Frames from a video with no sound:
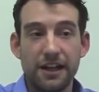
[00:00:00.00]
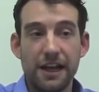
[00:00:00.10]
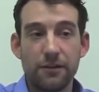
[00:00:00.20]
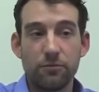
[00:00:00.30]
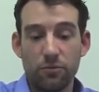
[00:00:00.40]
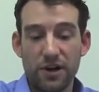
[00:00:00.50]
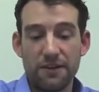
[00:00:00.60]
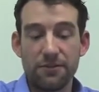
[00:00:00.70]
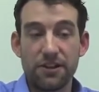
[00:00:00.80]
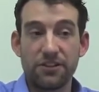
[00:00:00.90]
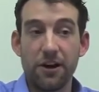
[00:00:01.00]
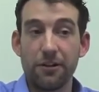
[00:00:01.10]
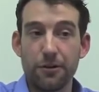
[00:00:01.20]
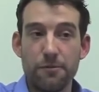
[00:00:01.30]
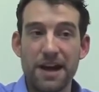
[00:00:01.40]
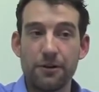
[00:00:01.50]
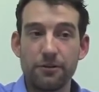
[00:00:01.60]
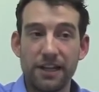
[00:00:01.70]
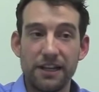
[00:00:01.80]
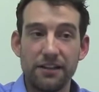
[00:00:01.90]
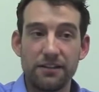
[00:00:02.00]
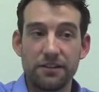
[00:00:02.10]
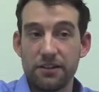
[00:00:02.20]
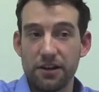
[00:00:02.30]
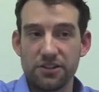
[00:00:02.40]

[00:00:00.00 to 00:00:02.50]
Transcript: at whatever the dollar amount is